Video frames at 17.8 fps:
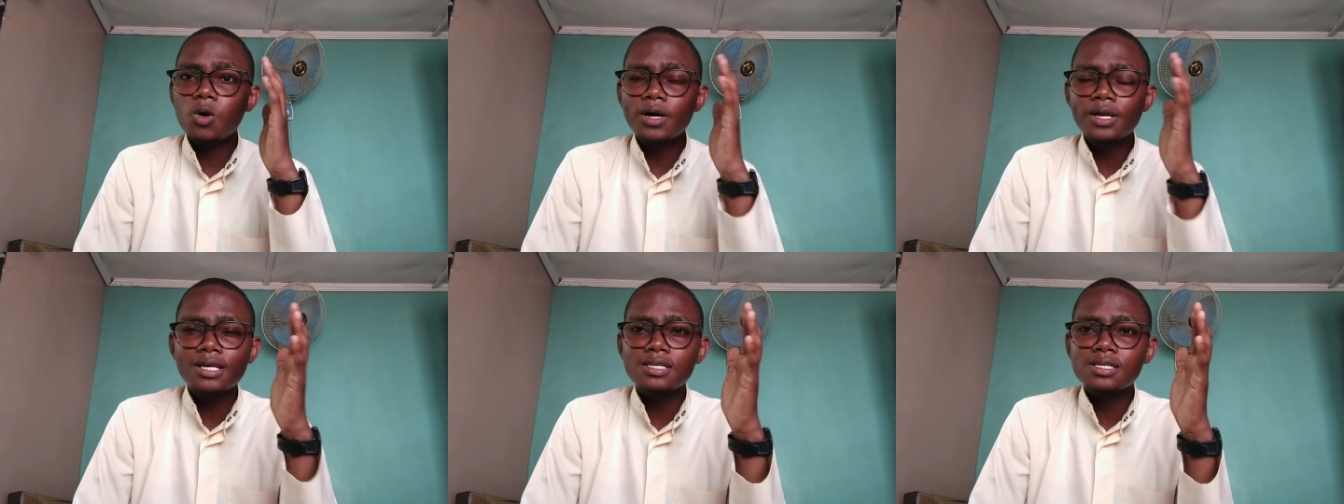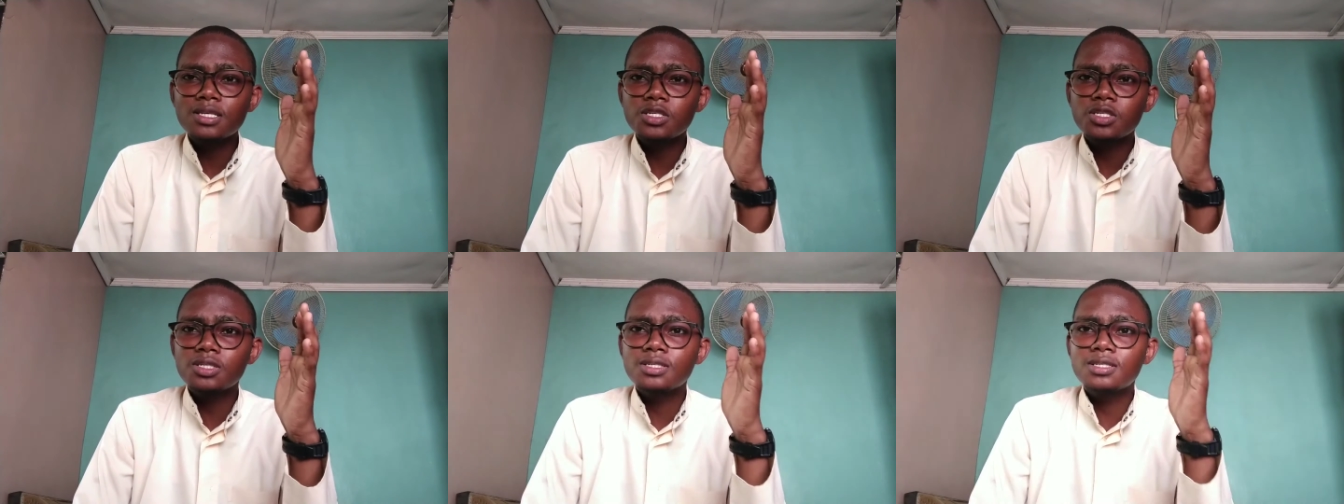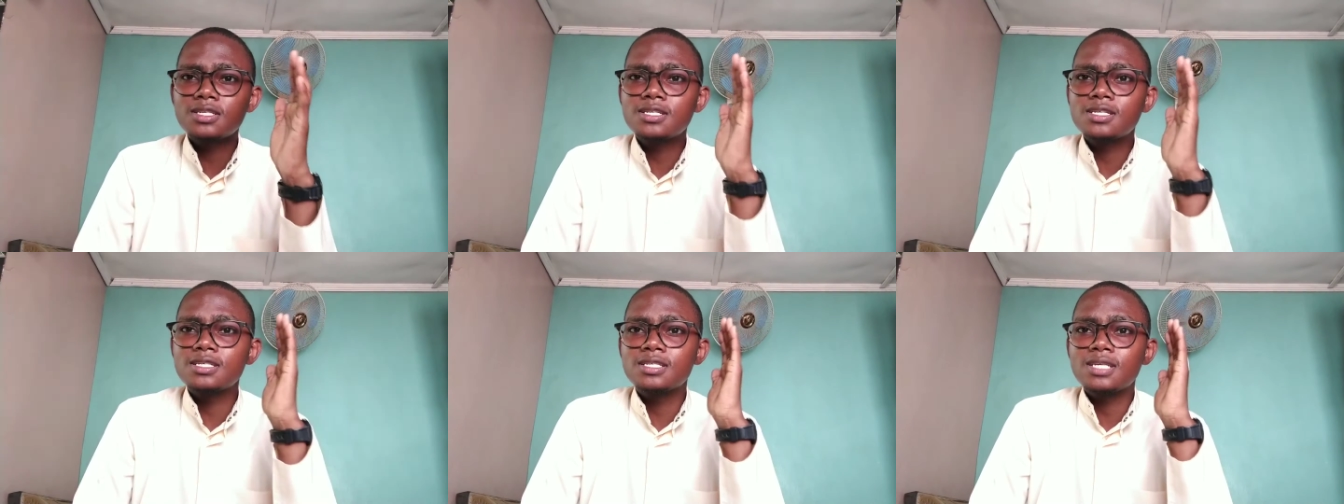
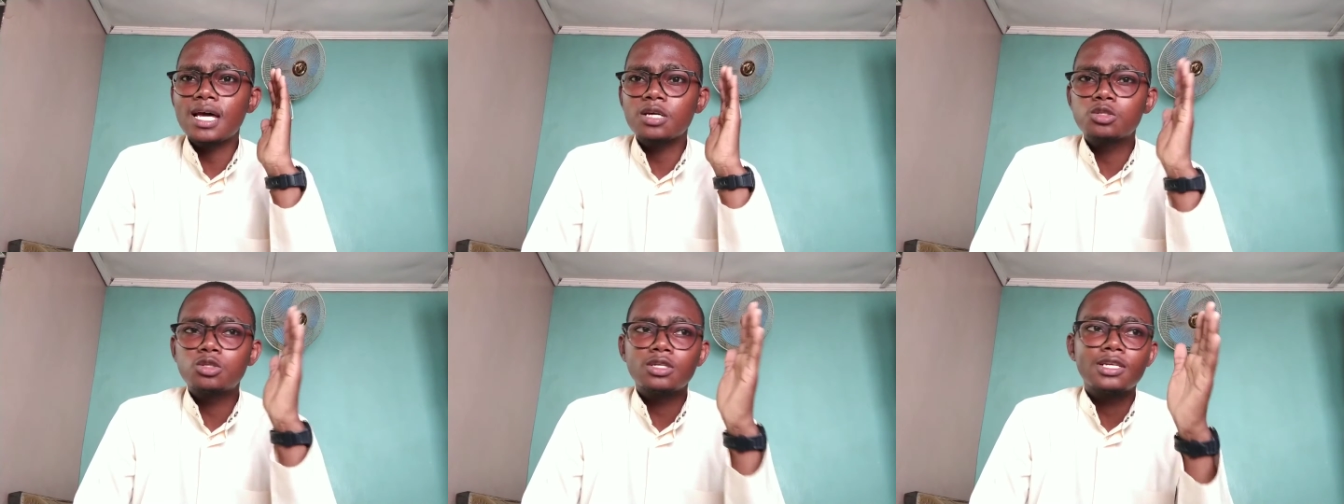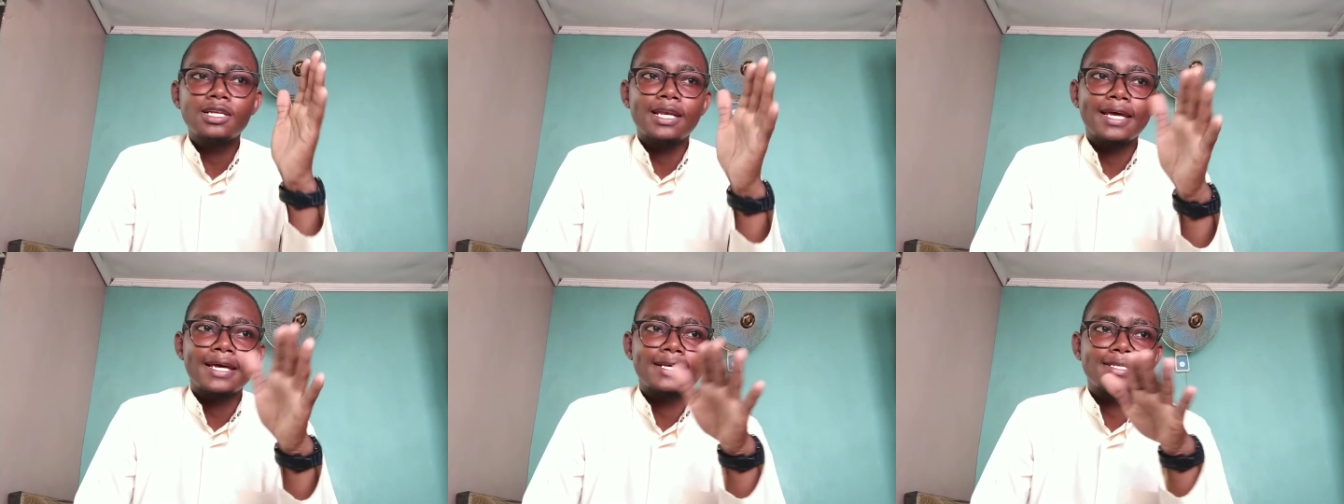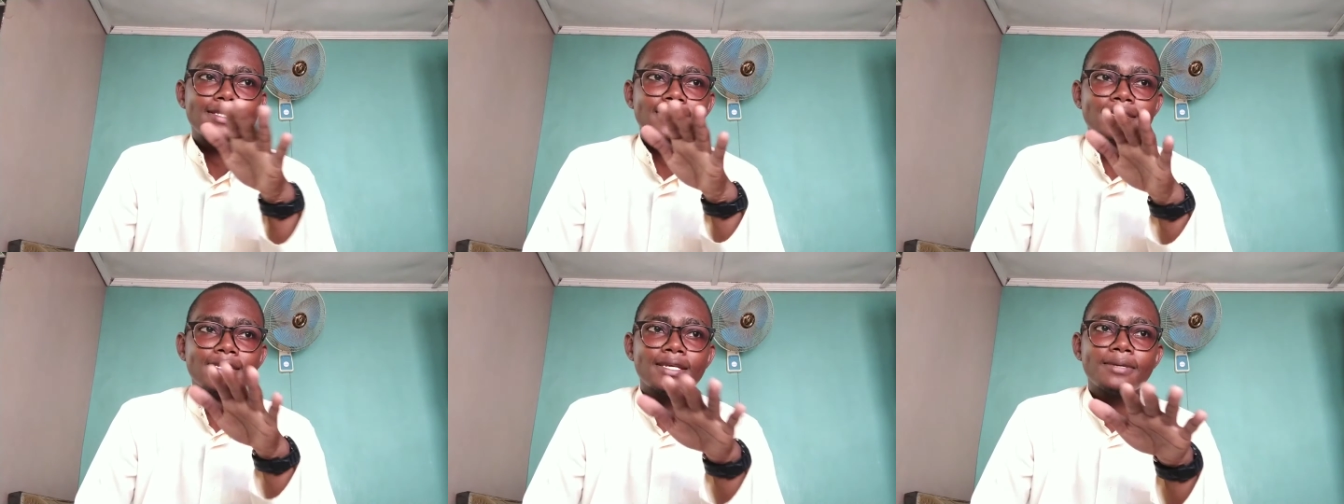organization doesn't actually
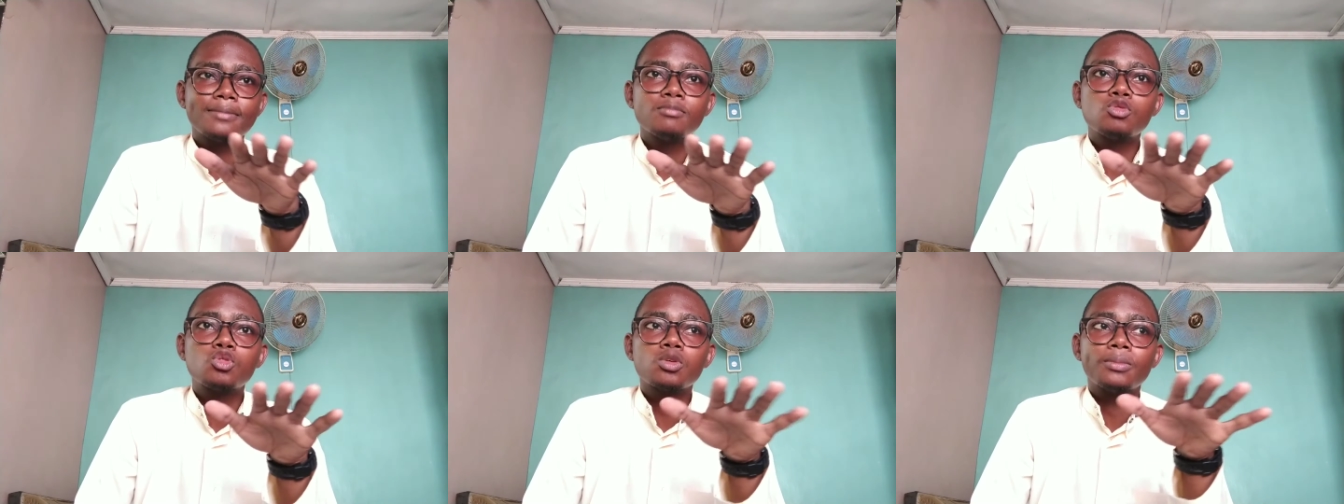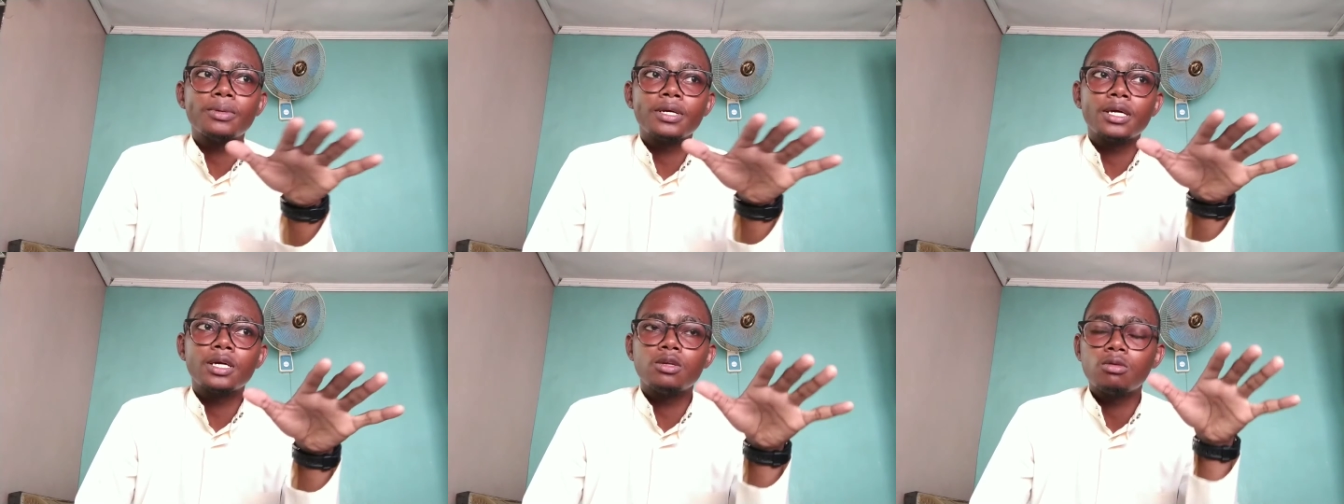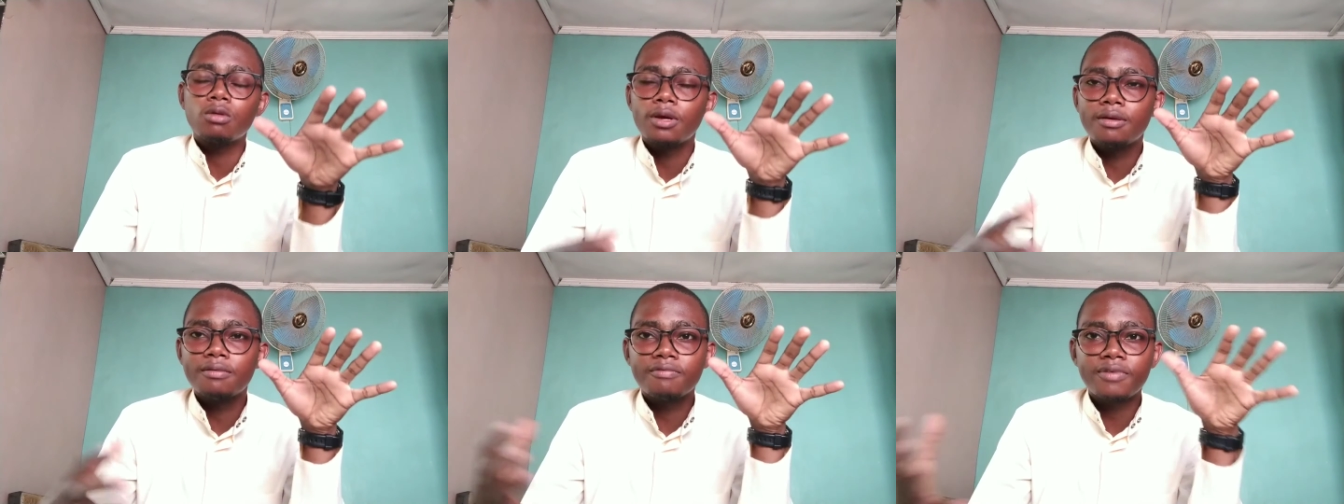like seem to be in
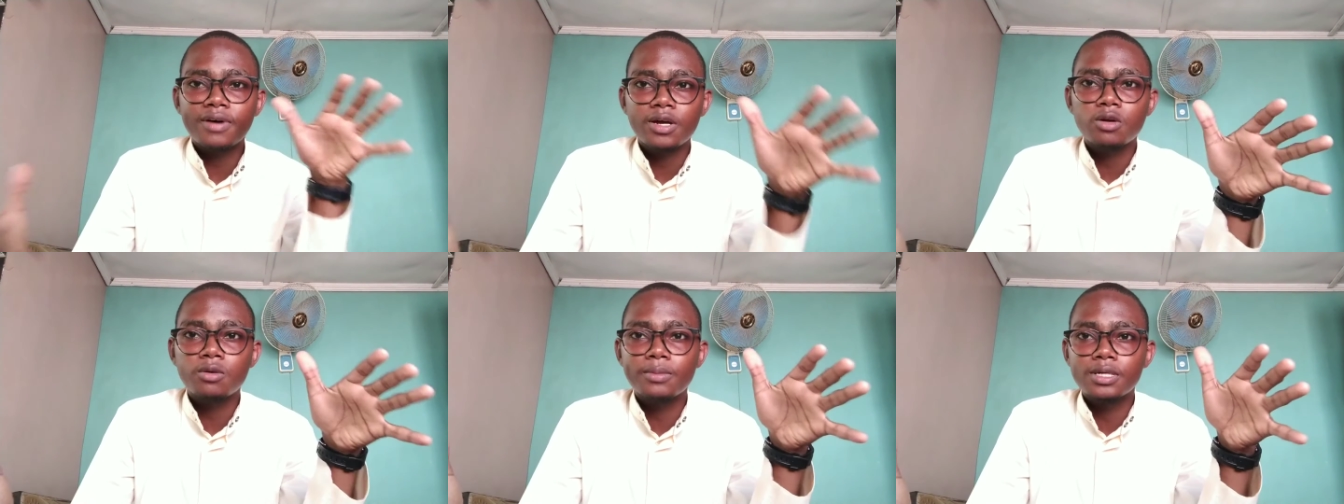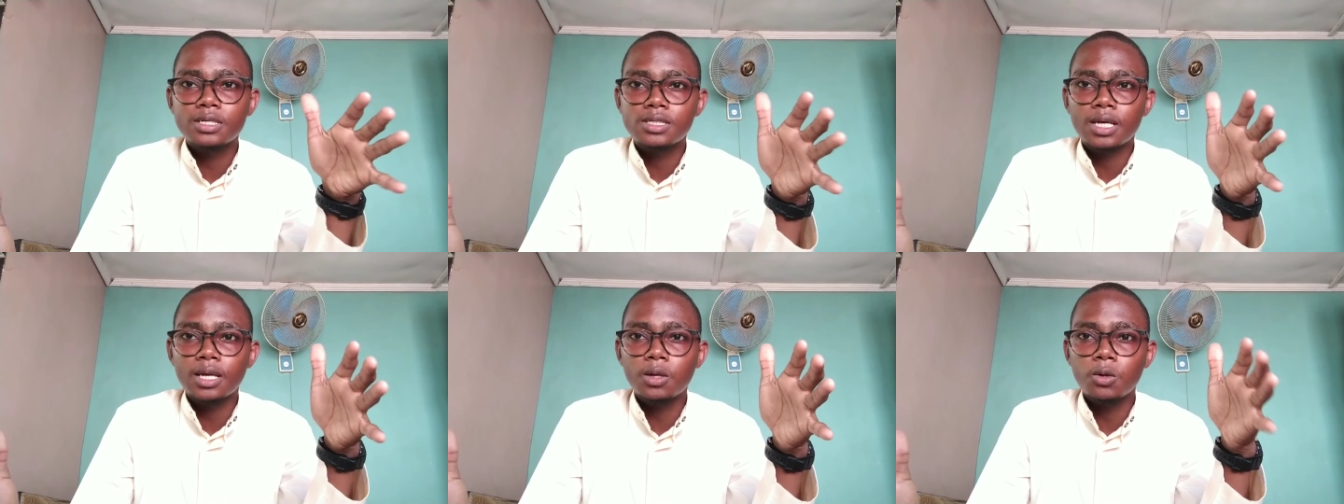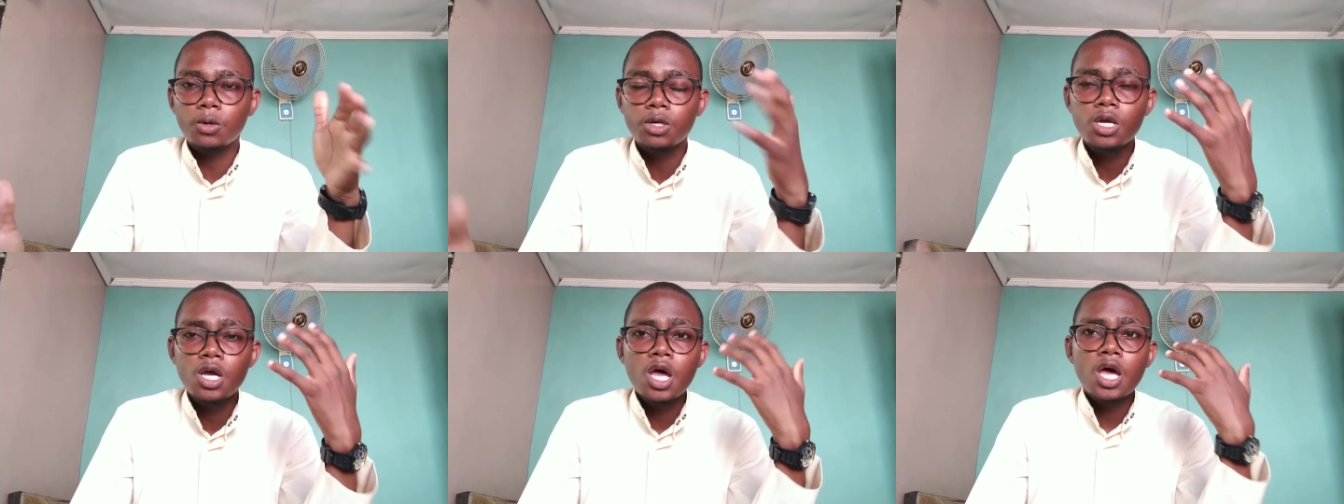your environment
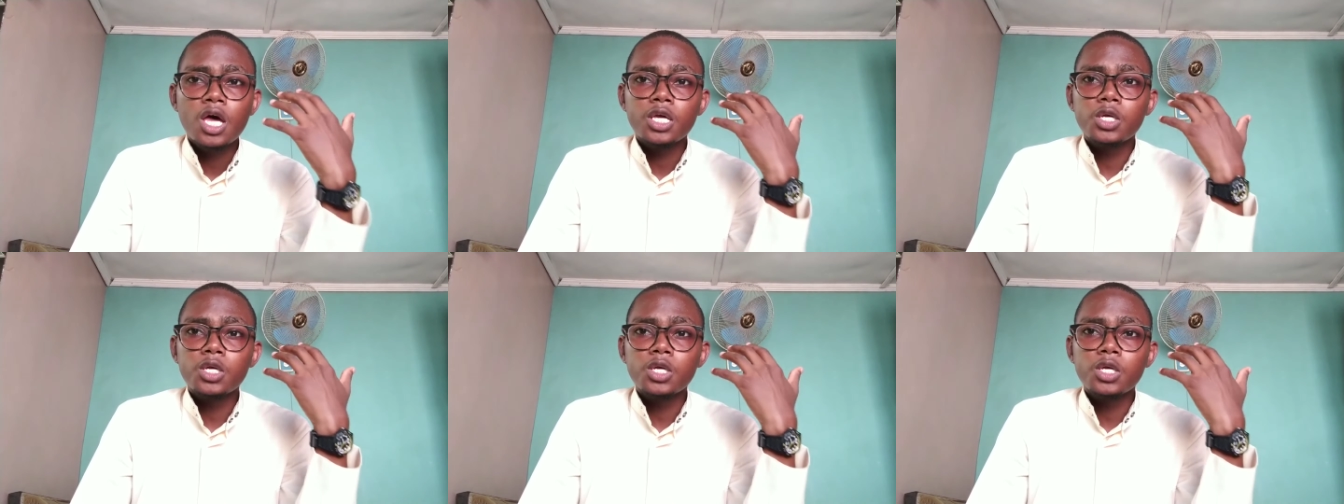alone.